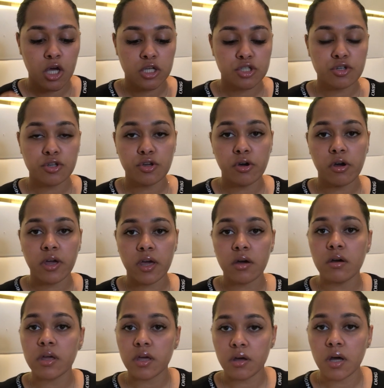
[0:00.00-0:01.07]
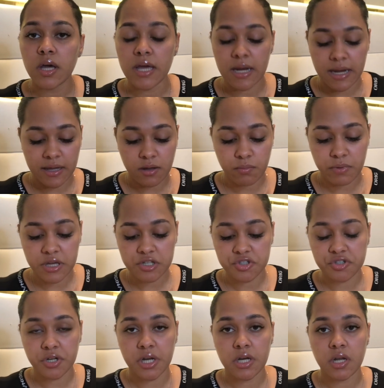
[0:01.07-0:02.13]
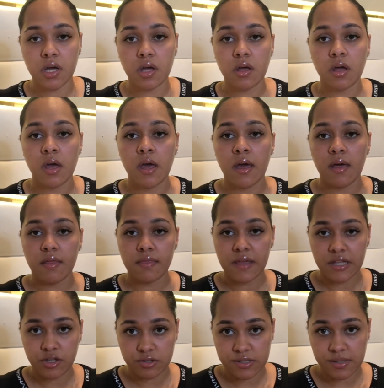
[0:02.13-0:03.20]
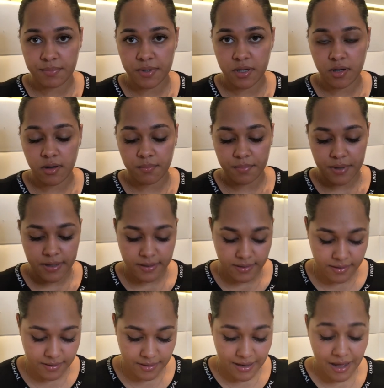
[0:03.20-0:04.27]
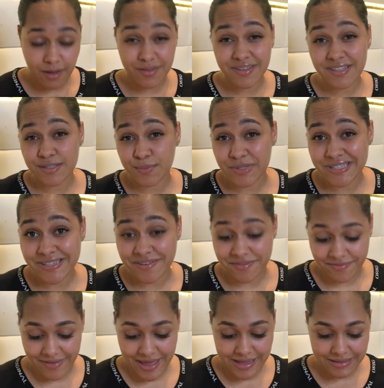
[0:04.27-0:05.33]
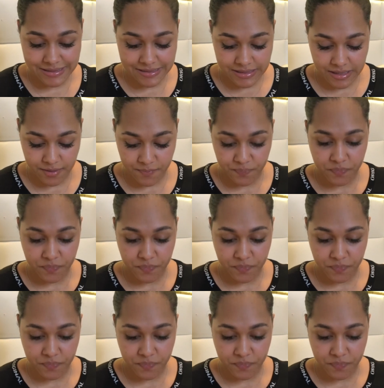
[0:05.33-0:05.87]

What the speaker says: So you hook it like a waist trainer, then you zip it up. Now these ones are fancy.